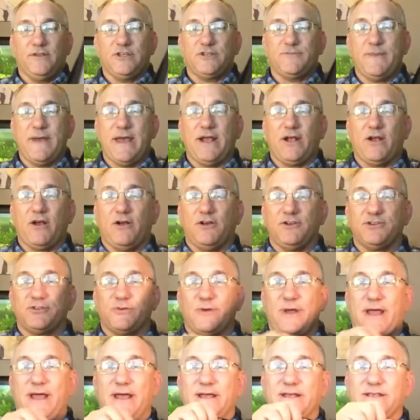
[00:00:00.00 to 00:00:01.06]
This bag
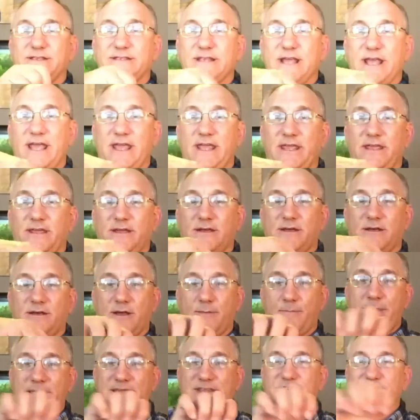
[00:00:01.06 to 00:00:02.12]
also has a, uh,
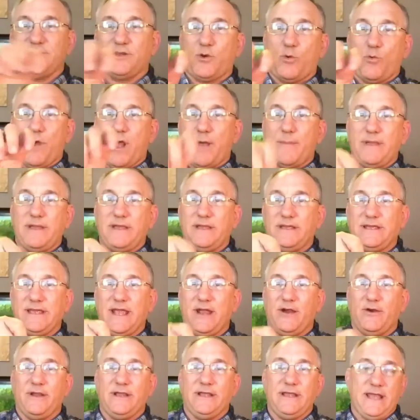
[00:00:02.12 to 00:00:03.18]
a basic webbing
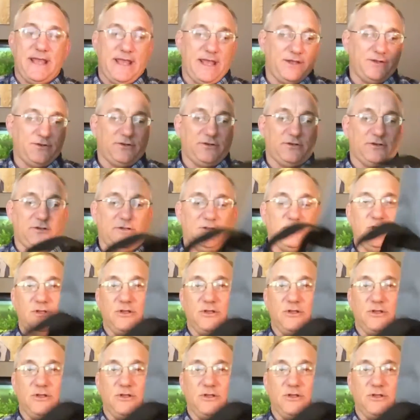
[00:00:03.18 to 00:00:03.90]
carrying handle,